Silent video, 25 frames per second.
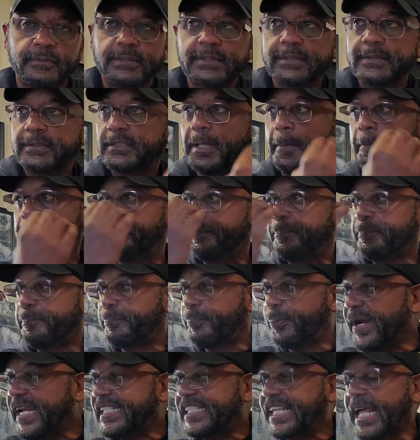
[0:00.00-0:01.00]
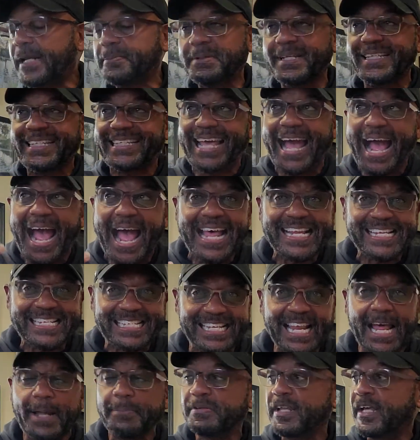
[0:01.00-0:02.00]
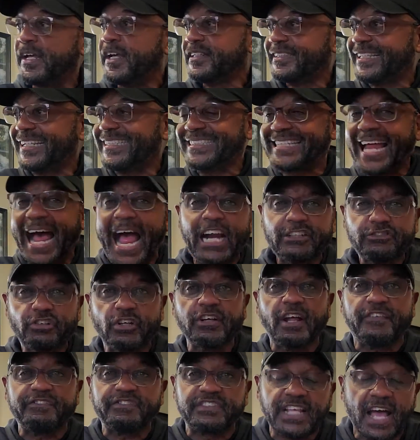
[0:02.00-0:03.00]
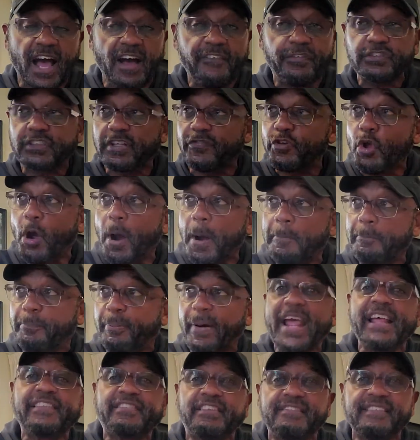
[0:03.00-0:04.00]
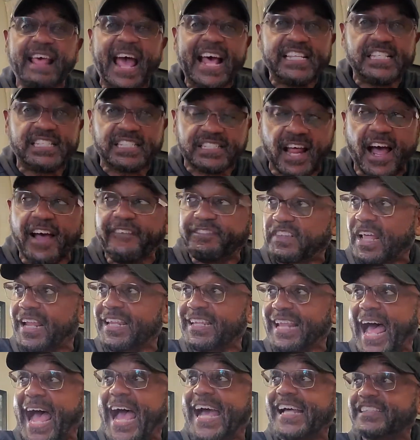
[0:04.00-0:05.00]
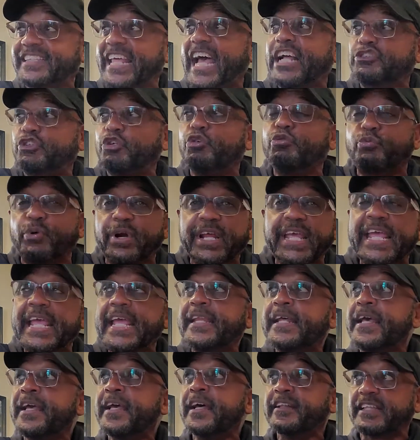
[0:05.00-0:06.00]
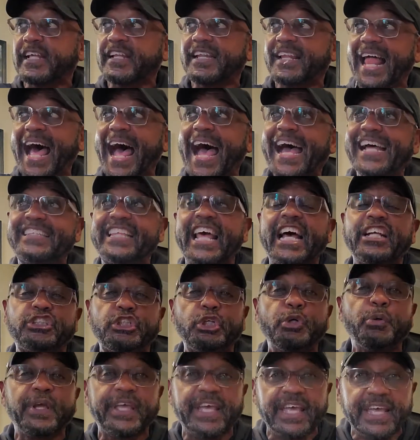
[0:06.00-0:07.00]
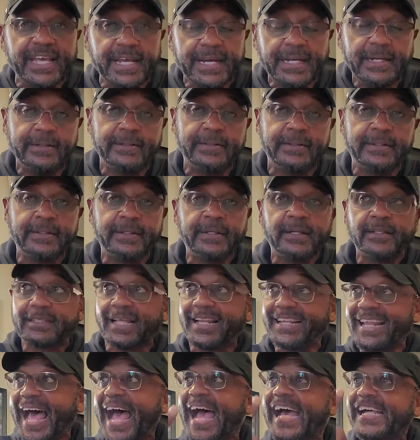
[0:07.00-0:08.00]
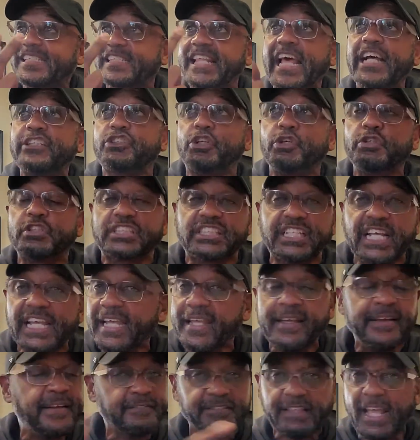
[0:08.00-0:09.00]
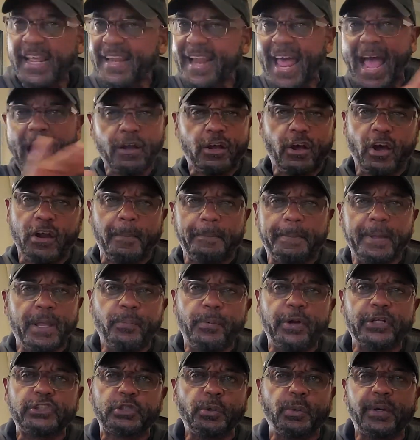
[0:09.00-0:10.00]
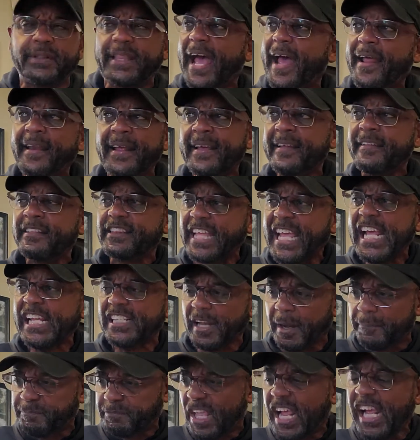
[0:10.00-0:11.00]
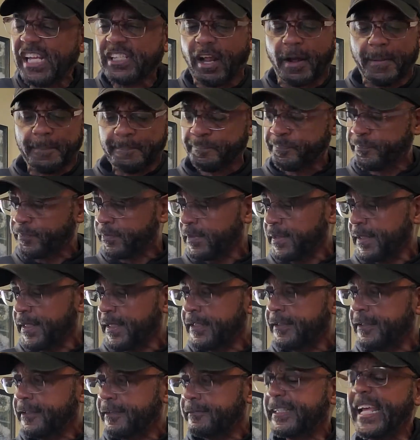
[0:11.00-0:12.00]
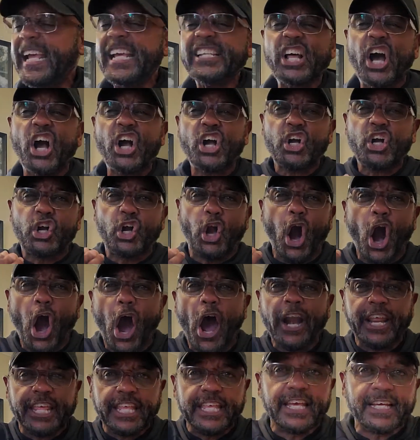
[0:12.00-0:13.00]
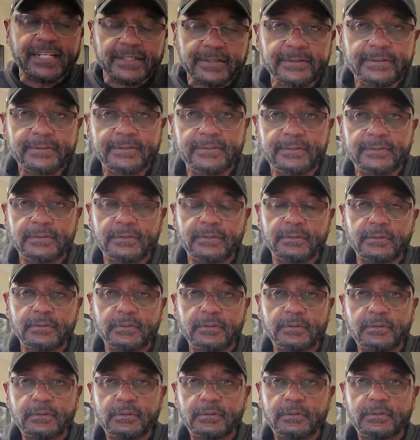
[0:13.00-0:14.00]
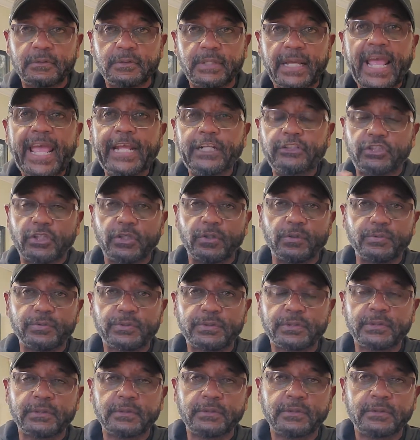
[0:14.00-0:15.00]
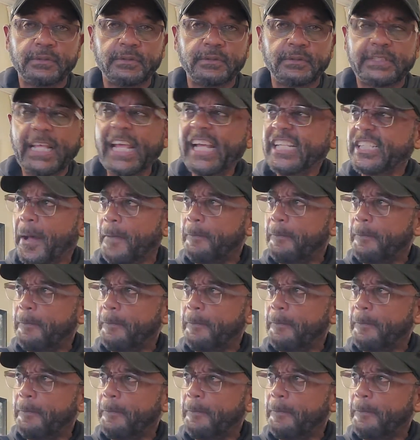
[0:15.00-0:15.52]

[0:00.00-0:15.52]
the precepts and concepts the doctrine of devils, if you're embracing that stuff, the lies that you read, the lies that you hear, the lies that you see, they're not going to be with you with that. These are guardian angels. These are